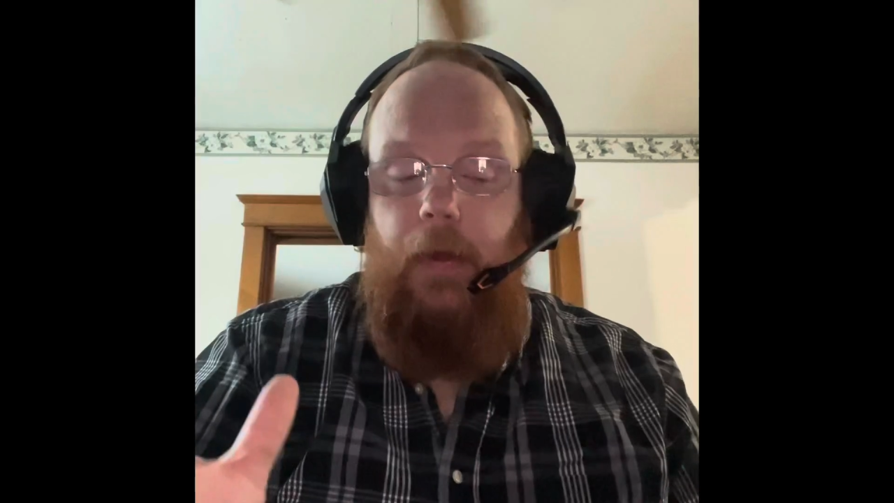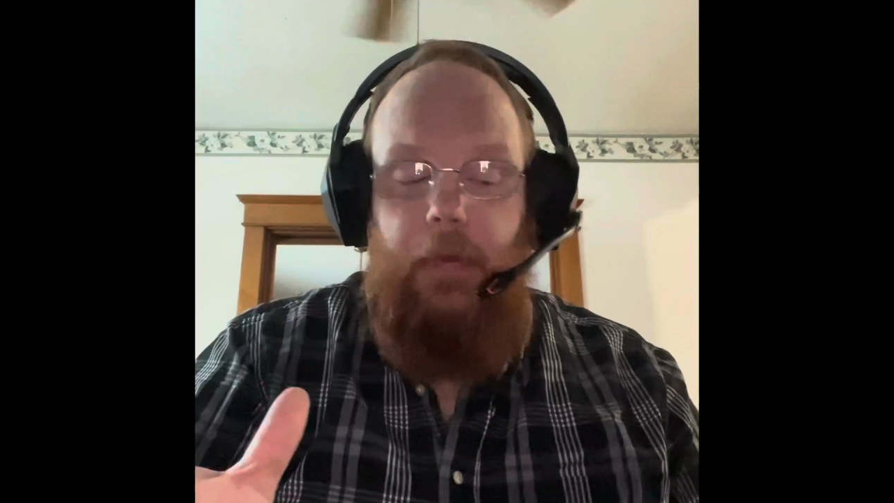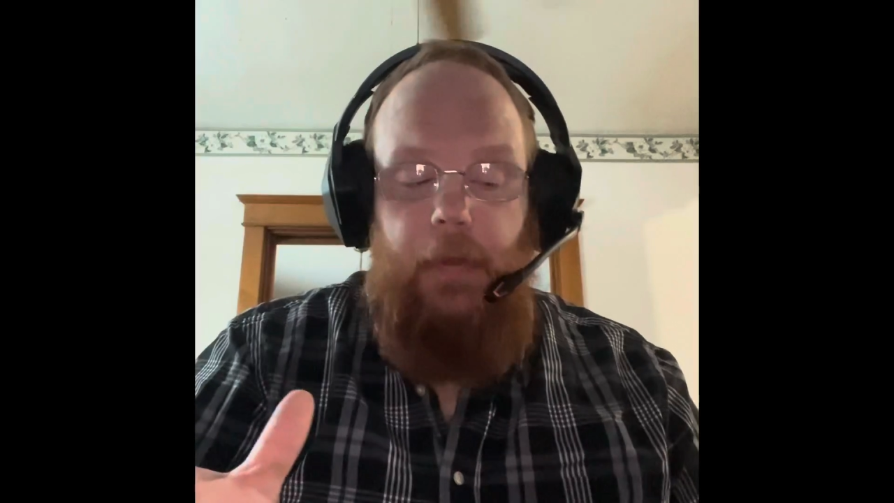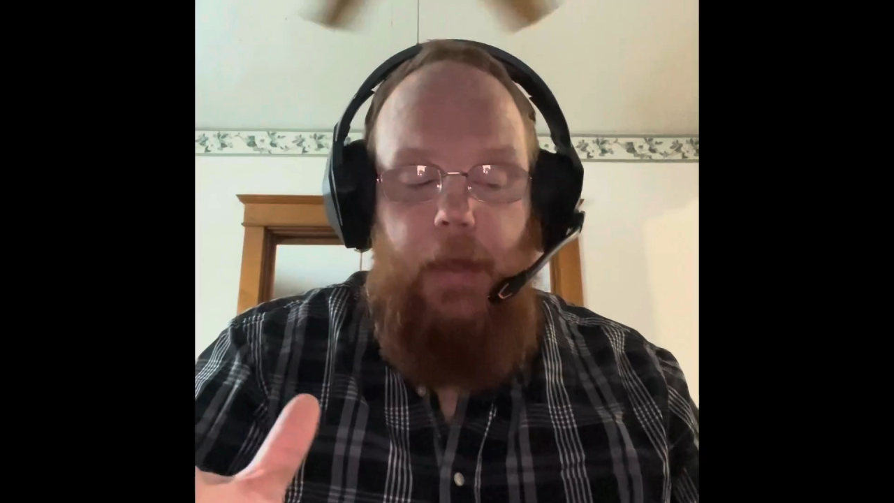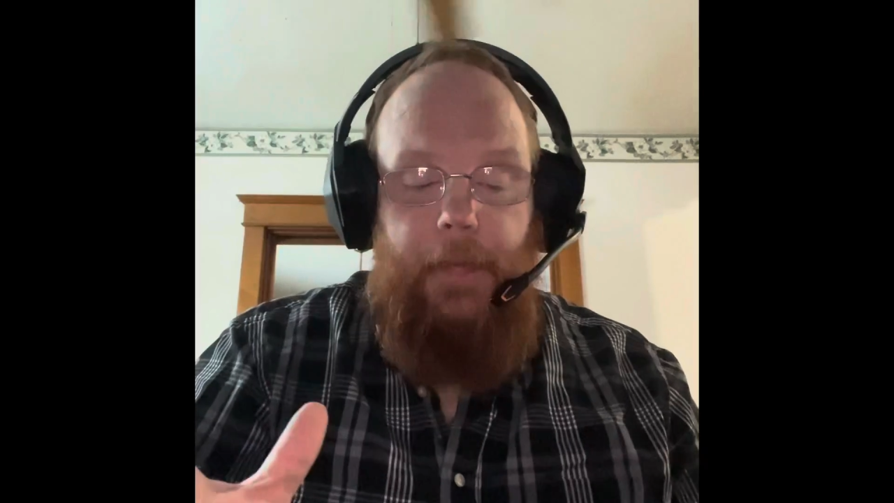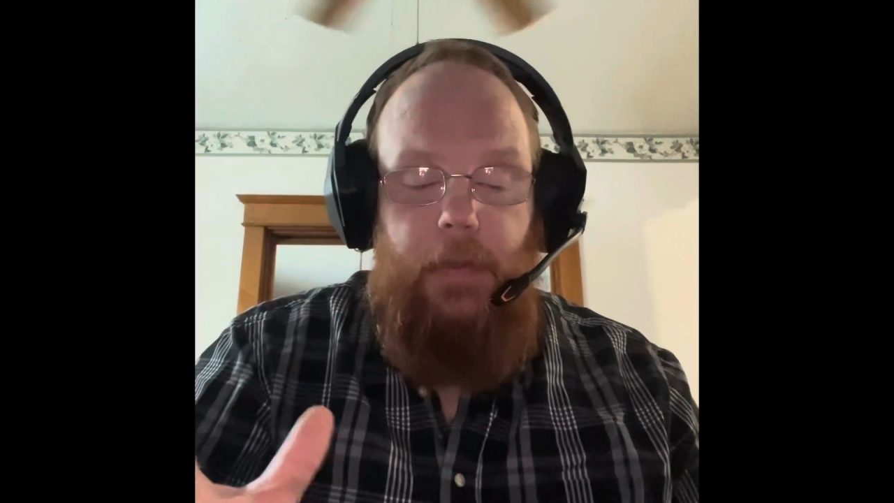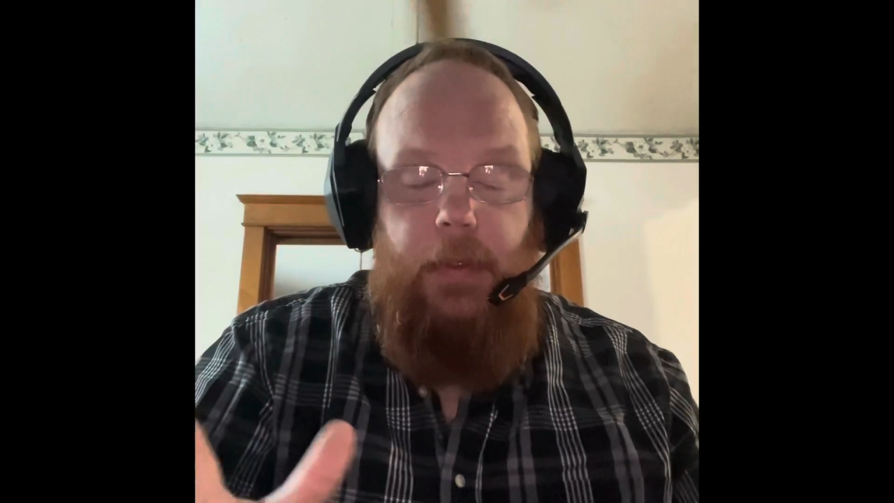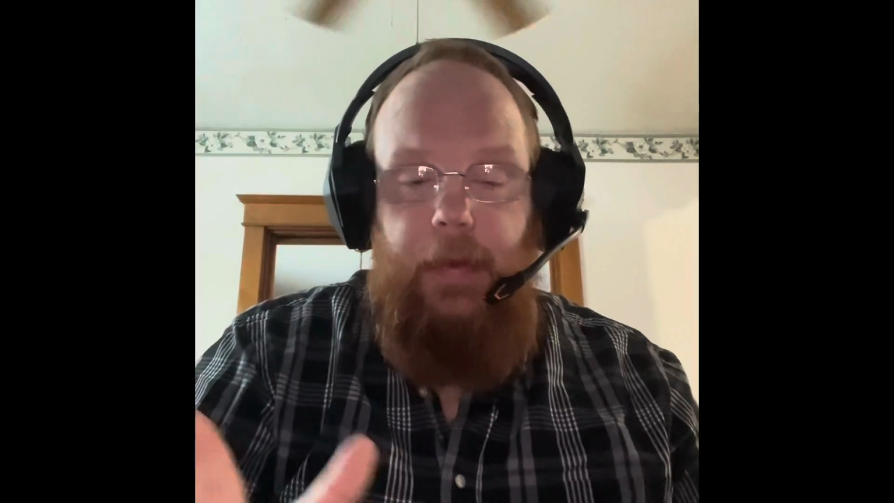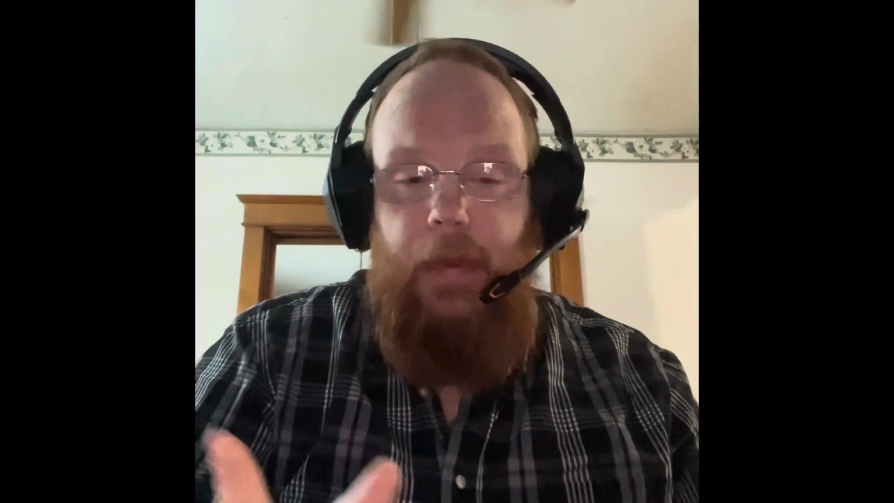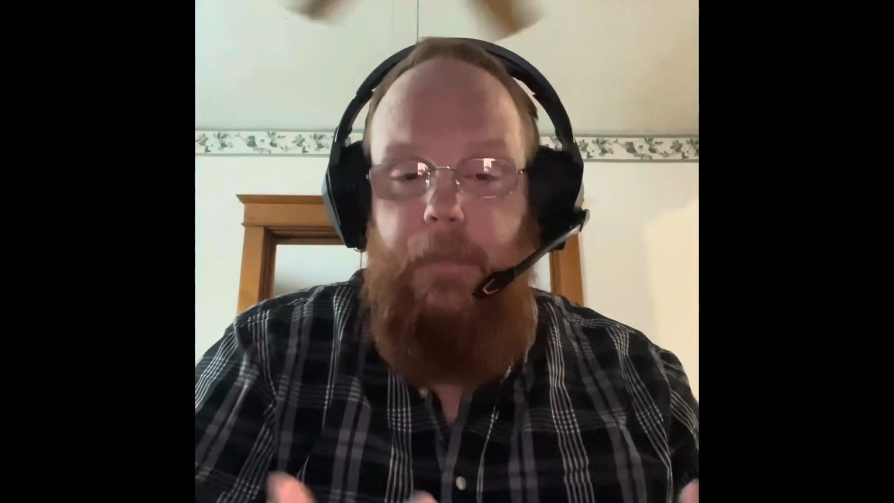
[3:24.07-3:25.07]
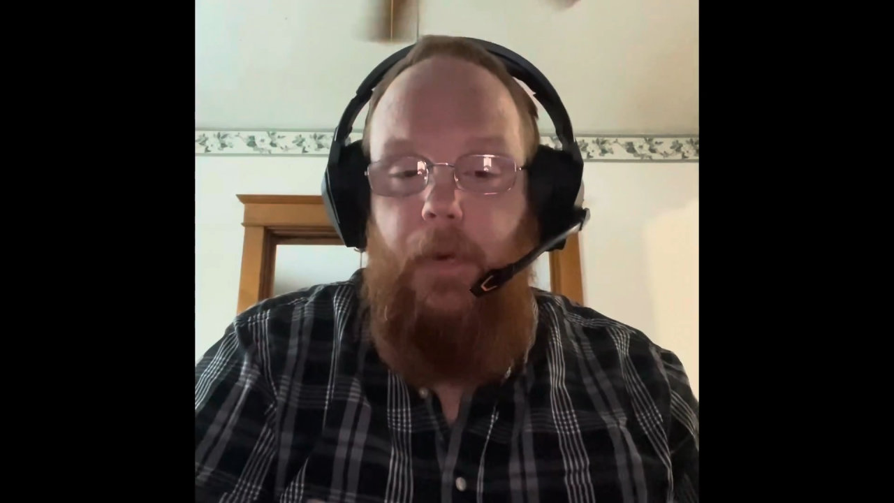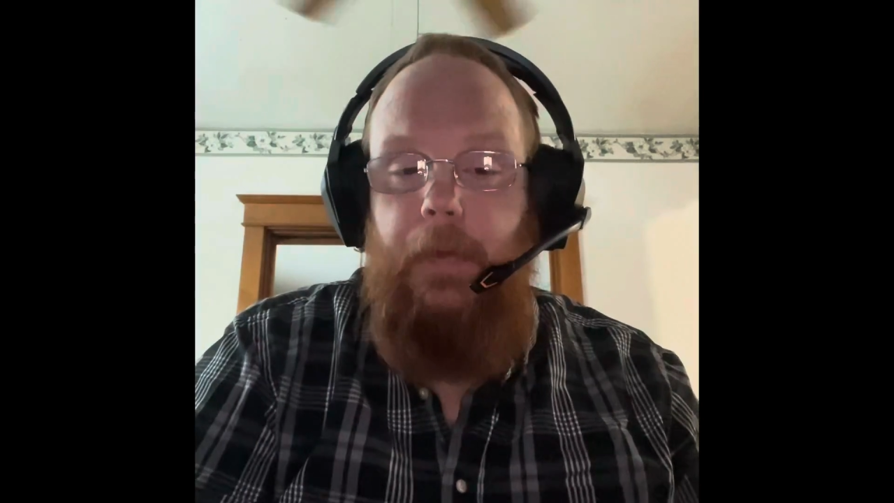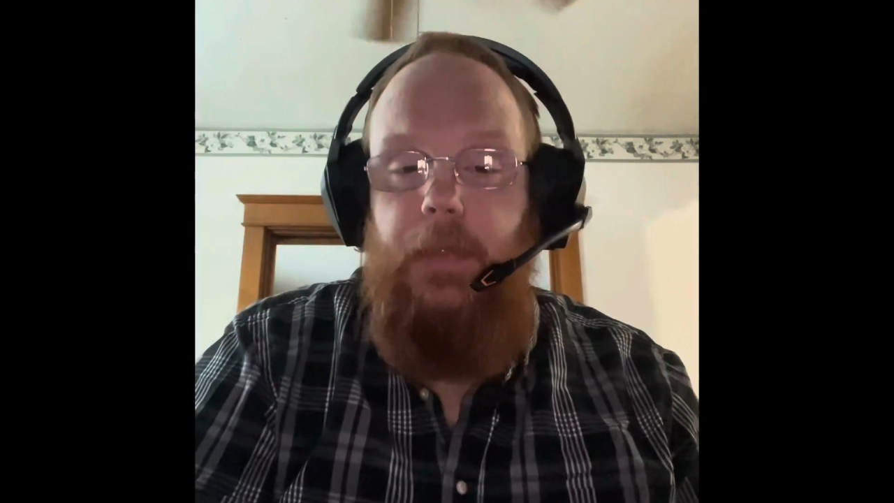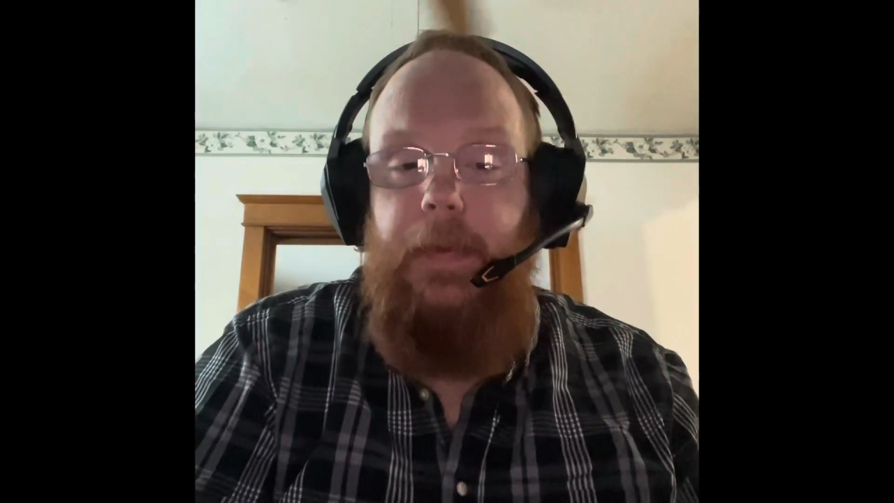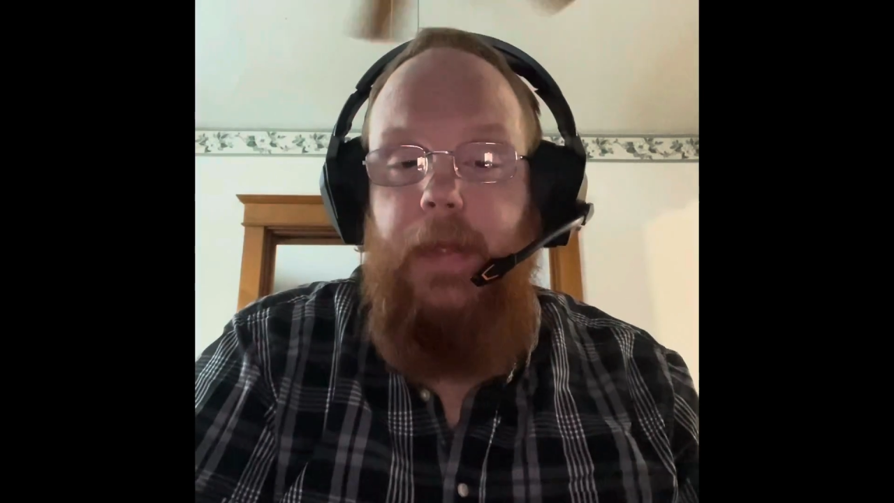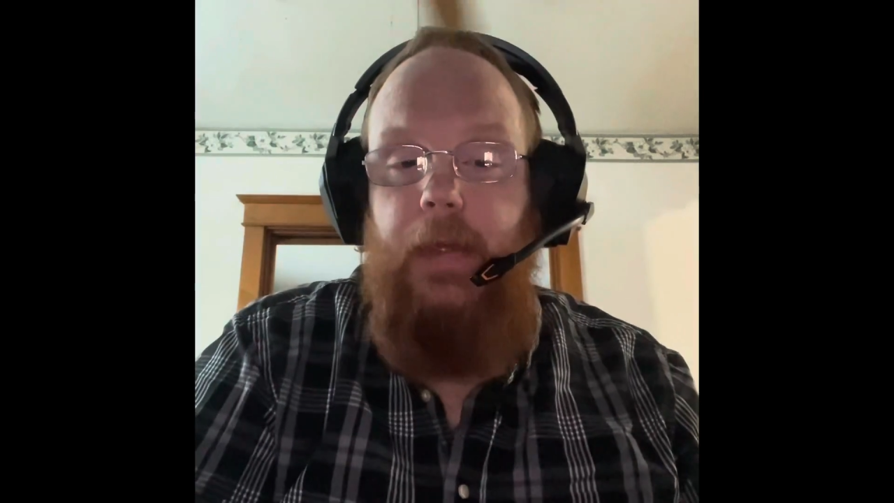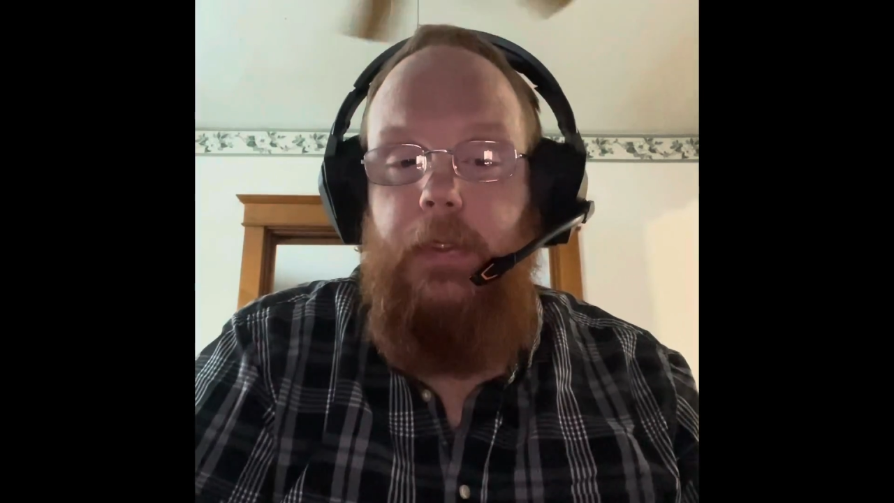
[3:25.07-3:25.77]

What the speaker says: the capital city that's pretty much been taken